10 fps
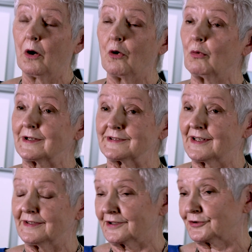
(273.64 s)
Oh, I
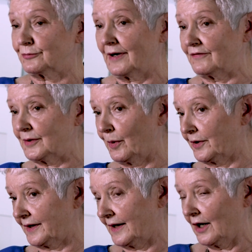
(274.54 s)
say this to
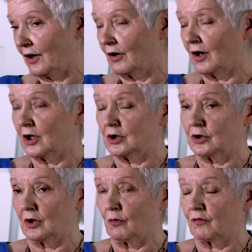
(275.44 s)
everybody.
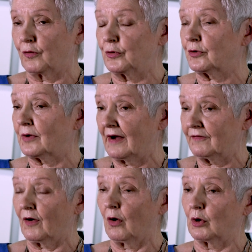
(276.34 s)

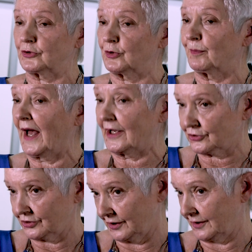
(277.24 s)
Photograph what you're
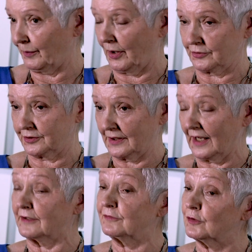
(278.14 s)
passionate about.
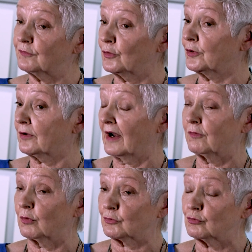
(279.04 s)
And if you
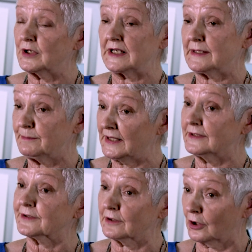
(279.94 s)
photograph what really
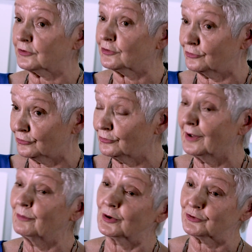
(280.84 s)
means a lot to
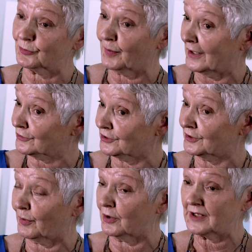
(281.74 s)
you and what you're
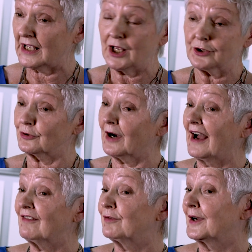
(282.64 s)
passionate about, you're
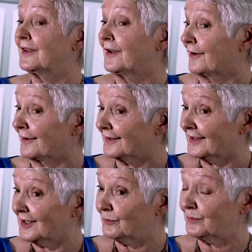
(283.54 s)
halfway there,
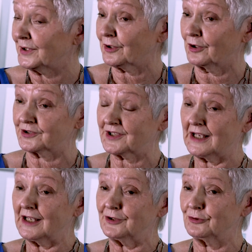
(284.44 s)
because
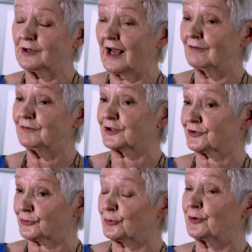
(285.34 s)
you'll have the
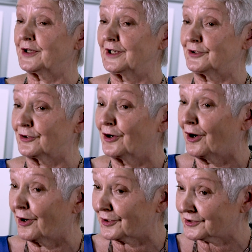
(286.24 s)
story in your
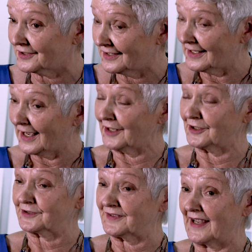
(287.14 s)
heart, and
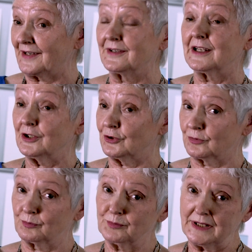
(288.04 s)
it's then
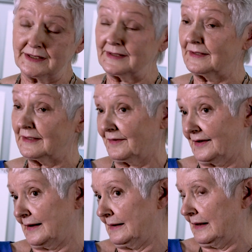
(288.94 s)
your main
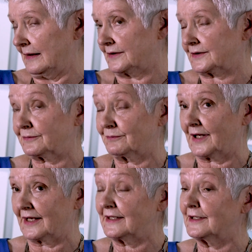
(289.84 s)
thing is
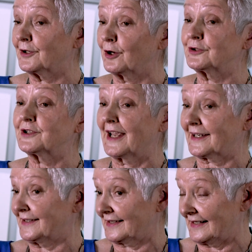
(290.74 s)
getting it out
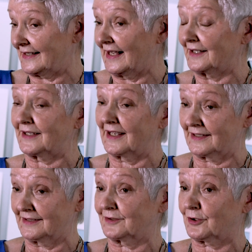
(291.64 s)
technically and
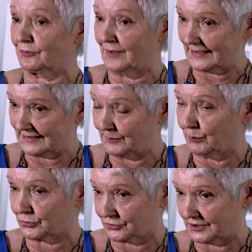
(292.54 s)
getting it correctly
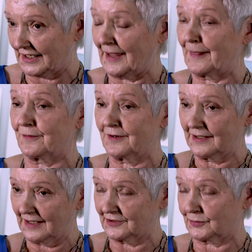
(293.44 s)
put together
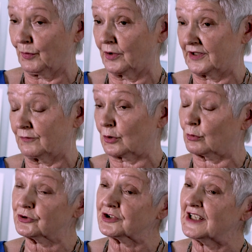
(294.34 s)
as a body of
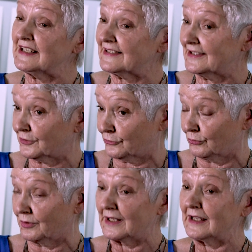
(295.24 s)
work, which is easy to
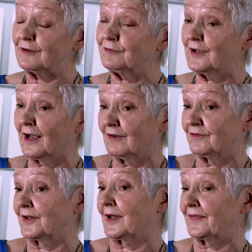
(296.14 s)
do. If you
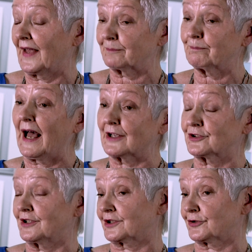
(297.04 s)
have that
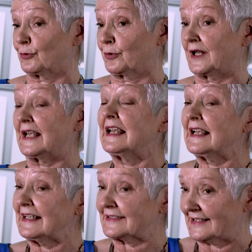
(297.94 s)
passionate story,
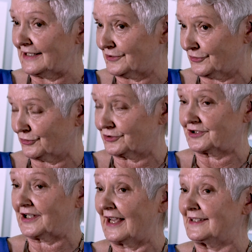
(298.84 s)
it's easier
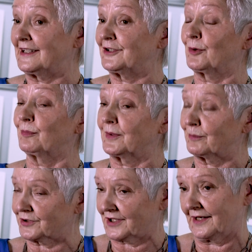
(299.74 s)
to tidy it up
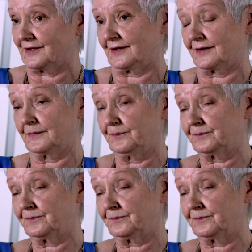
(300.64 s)
and present it.